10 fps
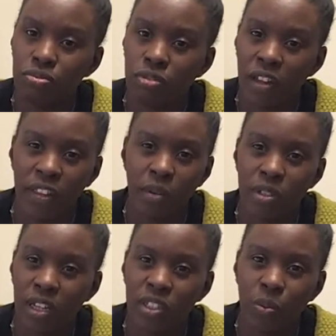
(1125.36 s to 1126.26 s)
I think it was
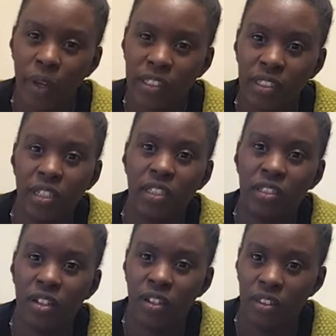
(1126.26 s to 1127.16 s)
like 20. I
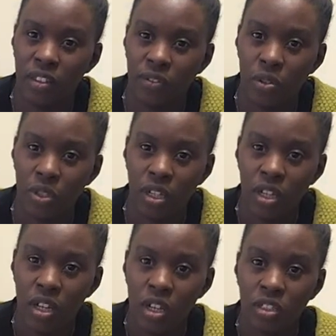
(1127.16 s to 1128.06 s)
started this folder.
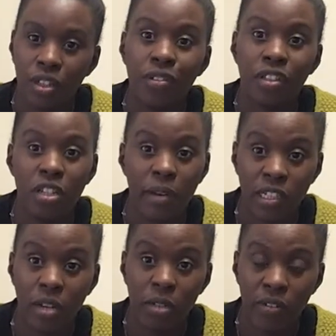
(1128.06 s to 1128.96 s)
So can you imagine
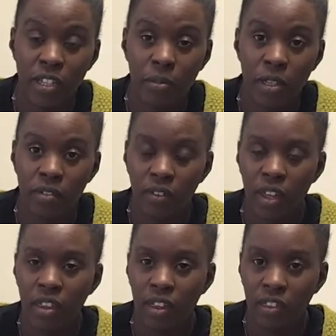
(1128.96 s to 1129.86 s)
how many recipes are in
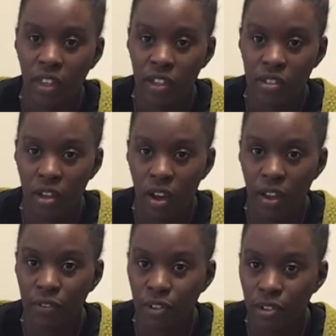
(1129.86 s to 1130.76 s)
there? They're things that I
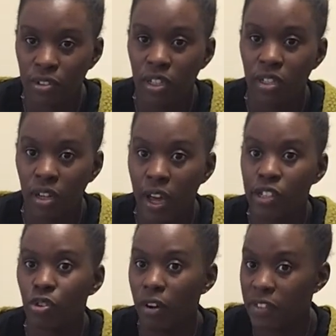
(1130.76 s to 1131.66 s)
have cooked and liked,
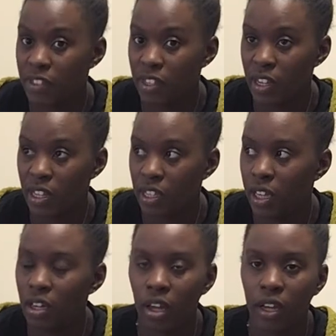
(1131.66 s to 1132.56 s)
or I've seen
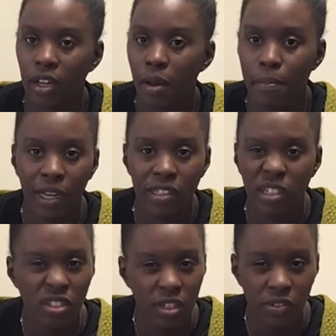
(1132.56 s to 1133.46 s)
in like
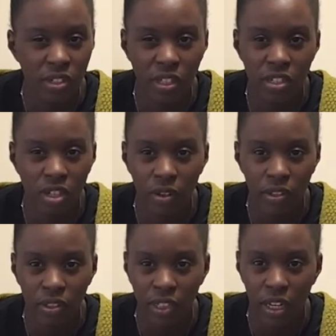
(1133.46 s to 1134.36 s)
magazines years ago. I
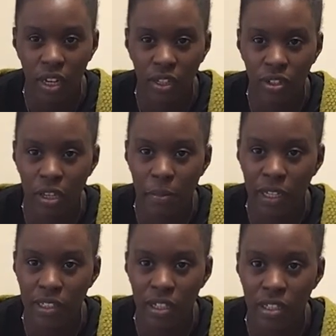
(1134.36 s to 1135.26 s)
used to get like cooking
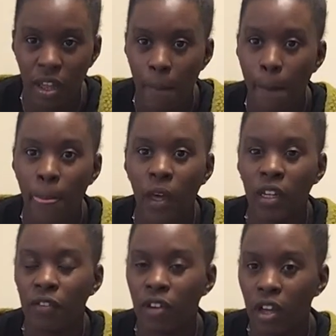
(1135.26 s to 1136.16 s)
magazines, and
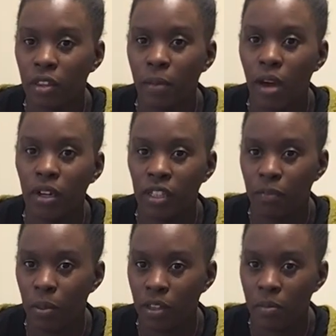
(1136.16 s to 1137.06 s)
I've cut them out and I've
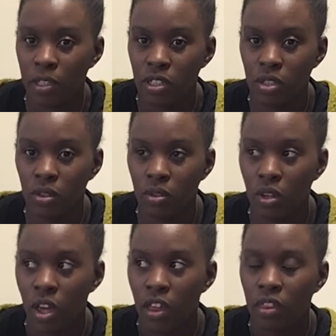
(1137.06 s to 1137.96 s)
put them into
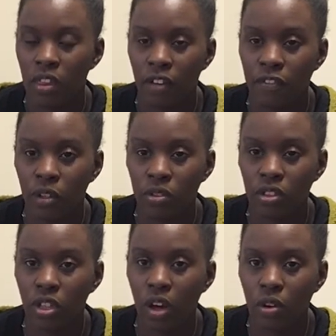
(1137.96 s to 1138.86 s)
that folder.
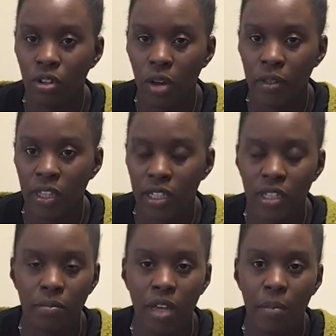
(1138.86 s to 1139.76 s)
So I'll go in there
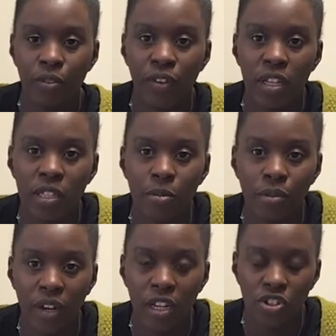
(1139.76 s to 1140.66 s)
sometimes for
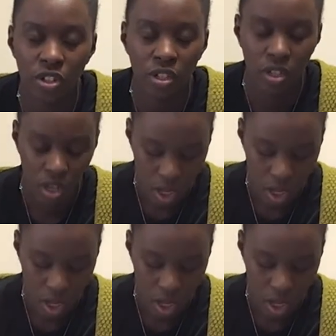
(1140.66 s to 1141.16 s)
inspiration,